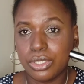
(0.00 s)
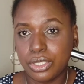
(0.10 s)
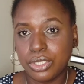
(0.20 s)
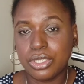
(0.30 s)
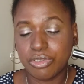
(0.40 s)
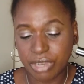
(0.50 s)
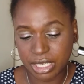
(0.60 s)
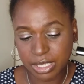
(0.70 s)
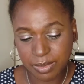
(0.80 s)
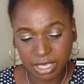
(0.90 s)
do
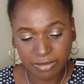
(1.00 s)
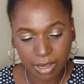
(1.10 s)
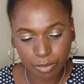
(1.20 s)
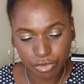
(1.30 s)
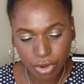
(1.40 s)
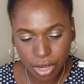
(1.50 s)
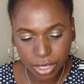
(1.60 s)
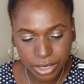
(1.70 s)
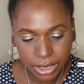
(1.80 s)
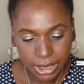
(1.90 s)
correct me if I'm
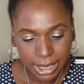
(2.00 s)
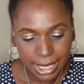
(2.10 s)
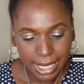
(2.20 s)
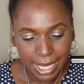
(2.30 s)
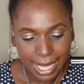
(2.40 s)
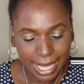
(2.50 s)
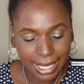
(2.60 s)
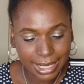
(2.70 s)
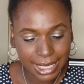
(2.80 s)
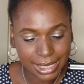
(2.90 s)
wrong,
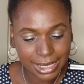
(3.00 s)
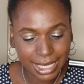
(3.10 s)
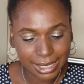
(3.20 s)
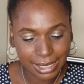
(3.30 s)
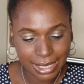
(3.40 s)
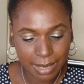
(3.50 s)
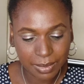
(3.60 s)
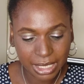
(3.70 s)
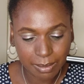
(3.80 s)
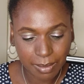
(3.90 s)
and it says
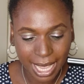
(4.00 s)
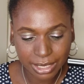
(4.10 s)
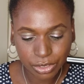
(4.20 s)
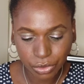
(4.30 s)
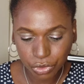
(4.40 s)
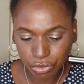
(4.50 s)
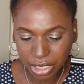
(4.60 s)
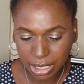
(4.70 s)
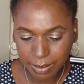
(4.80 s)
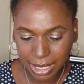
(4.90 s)
Demi Matte
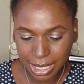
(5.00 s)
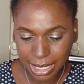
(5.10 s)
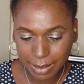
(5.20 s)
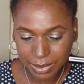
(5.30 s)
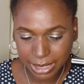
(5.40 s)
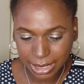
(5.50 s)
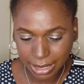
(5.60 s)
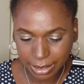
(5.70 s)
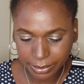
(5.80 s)
Cream Lipstick.